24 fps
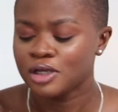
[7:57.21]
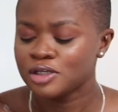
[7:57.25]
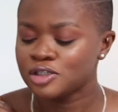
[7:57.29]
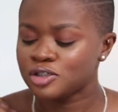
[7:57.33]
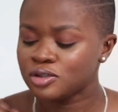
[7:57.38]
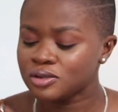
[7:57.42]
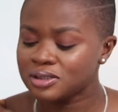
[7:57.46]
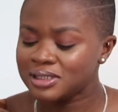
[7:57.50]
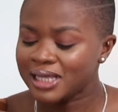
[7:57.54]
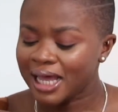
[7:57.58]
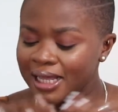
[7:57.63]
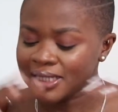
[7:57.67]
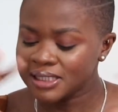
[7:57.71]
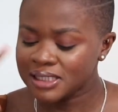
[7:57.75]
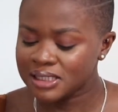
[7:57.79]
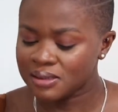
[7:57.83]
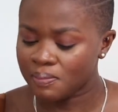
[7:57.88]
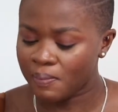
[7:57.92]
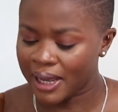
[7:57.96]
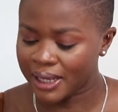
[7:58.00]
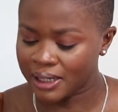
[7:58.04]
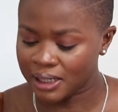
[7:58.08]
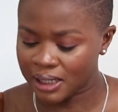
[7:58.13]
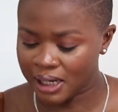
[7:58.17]
So that's
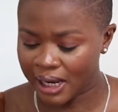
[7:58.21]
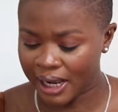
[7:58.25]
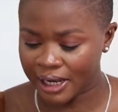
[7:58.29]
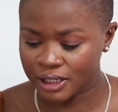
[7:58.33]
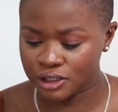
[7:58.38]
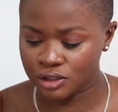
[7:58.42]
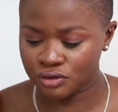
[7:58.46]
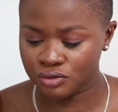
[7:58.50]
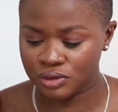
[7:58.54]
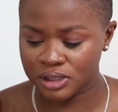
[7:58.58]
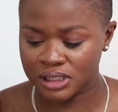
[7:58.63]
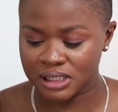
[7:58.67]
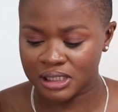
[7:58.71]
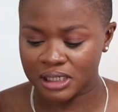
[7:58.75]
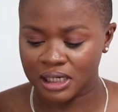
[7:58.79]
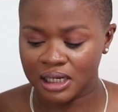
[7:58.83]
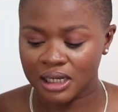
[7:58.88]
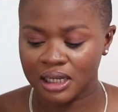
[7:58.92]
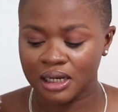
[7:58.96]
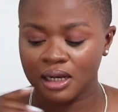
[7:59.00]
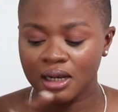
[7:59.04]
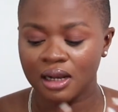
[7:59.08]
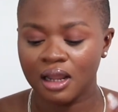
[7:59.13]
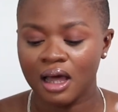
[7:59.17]
my night
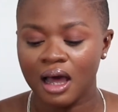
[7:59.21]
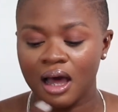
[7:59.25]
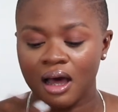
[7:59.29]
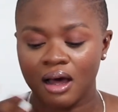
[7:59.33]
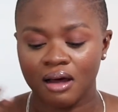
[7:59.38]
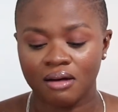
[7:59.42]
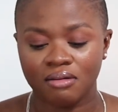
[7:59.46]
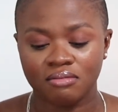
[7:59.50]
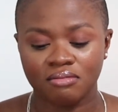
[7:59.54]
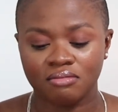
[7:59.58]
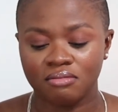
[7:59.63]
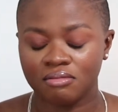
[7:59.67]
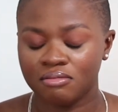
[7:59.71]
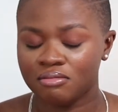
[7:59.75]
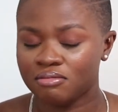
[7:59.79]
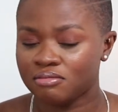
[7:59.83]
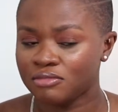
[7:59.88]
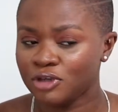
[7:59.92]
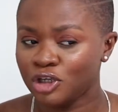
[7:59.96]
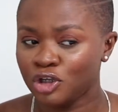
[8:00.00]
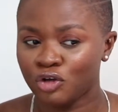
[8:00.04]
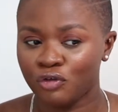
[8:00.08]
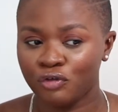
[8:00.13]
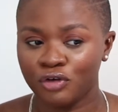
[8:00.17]
routine
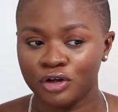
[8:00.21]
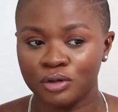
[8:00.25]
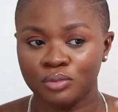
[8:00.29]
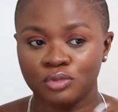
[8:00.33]
you know, for the